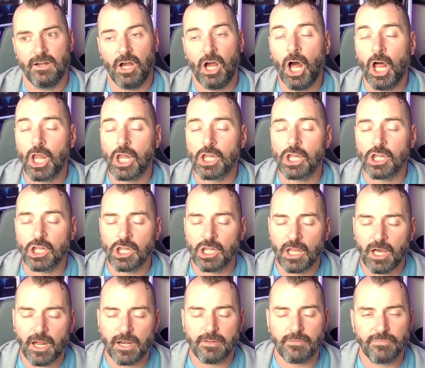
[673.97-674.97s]
a
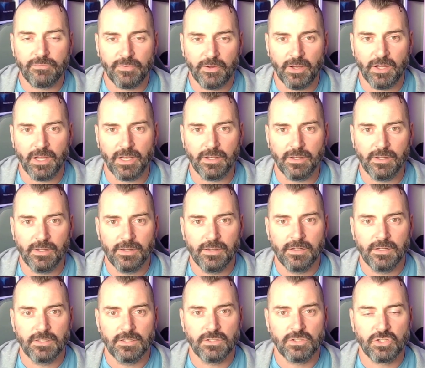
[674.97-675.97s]
lot of fun
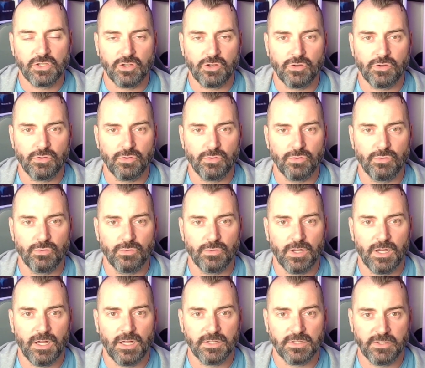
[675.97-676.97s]
to
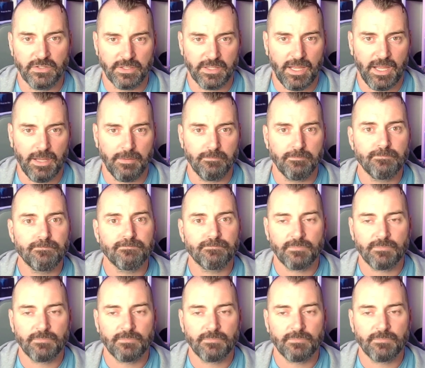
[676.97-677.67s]
the game.